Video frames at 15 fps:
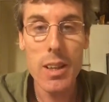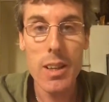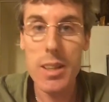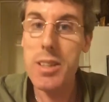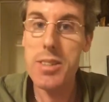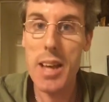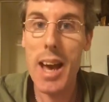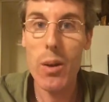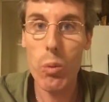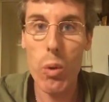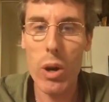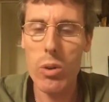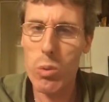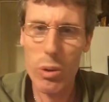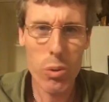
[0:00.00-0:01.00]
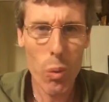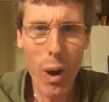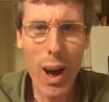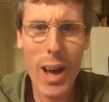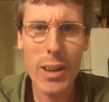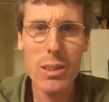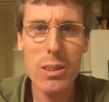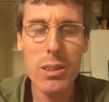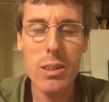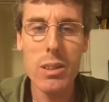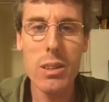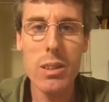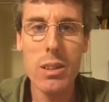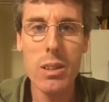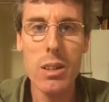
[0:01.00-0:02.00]
It is at one with what?
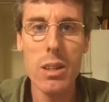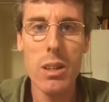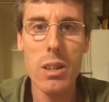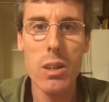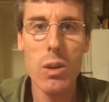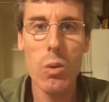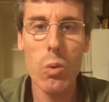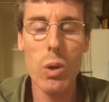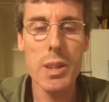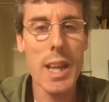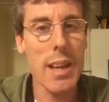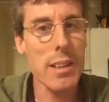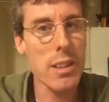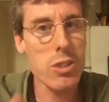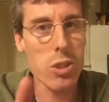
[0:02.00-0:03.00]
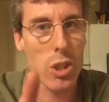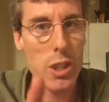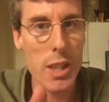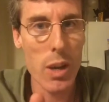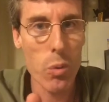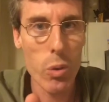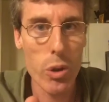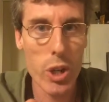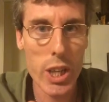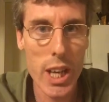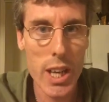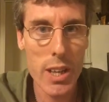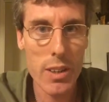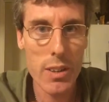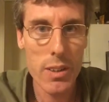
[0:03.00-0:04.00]
Well, now let's look at that word
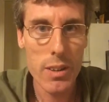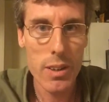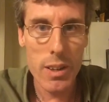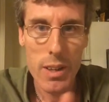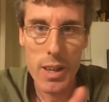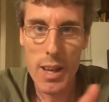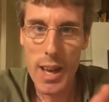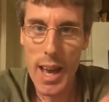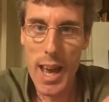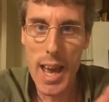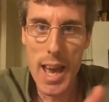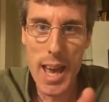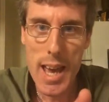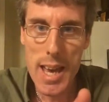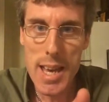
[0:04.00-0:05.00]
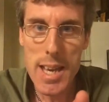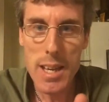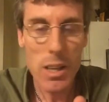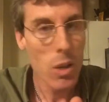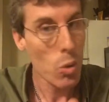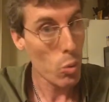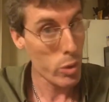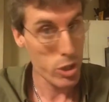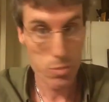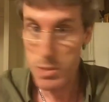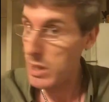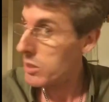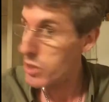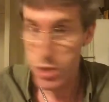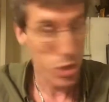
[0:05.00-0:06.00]
again. A, which
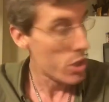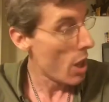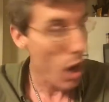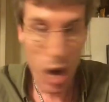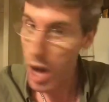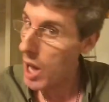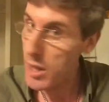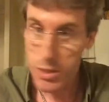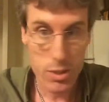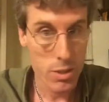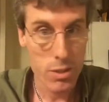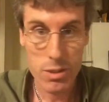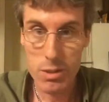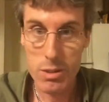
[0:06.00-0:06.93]
means not.